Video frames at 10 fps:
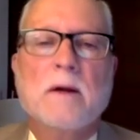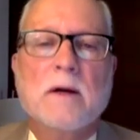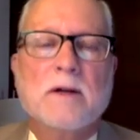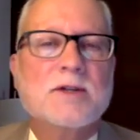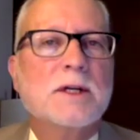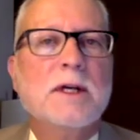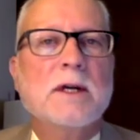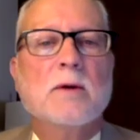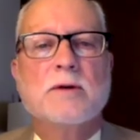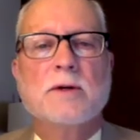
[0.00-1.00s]
A
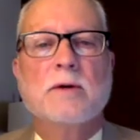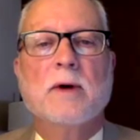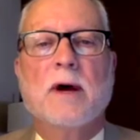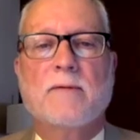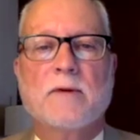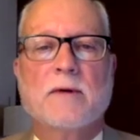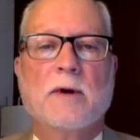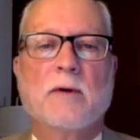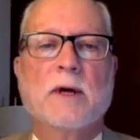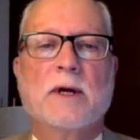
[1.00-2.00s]
scene or two after
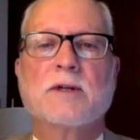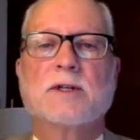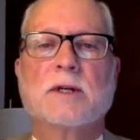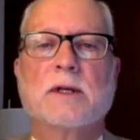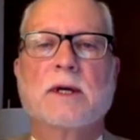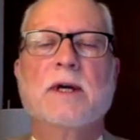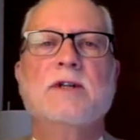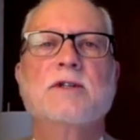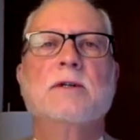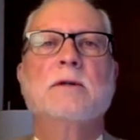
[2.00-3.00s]
their
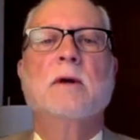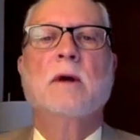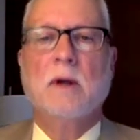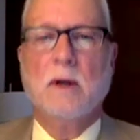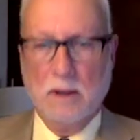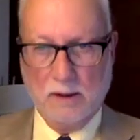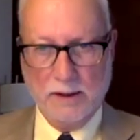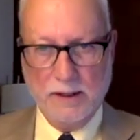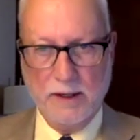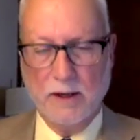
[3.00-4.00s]
reconciliation,
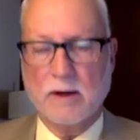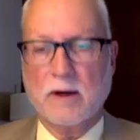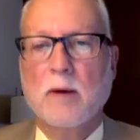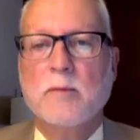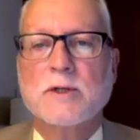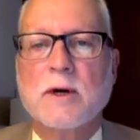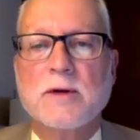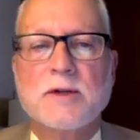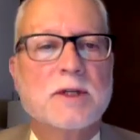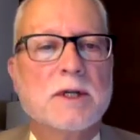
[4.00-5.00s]
Lear comes
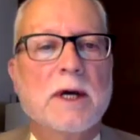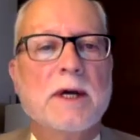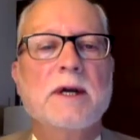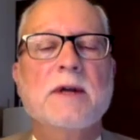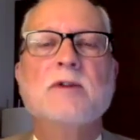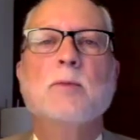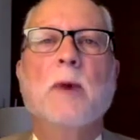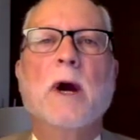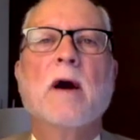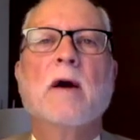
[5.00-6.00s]
on stage
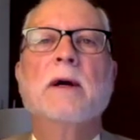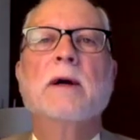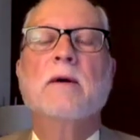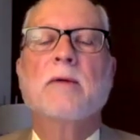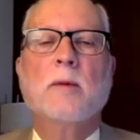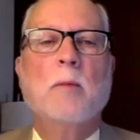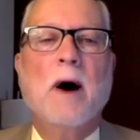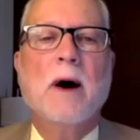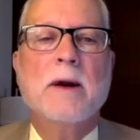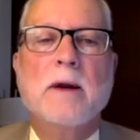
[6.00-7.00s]
bearing the
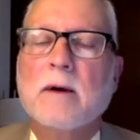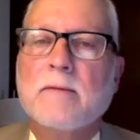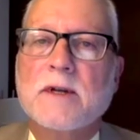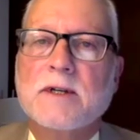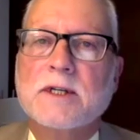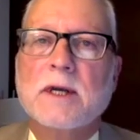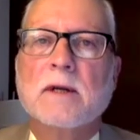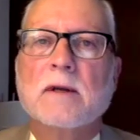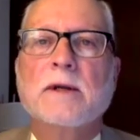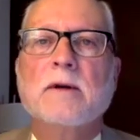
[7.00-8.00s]
body of his
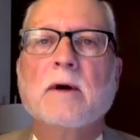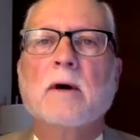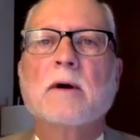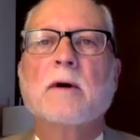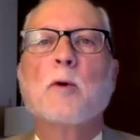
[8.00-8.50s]
saintly daughter.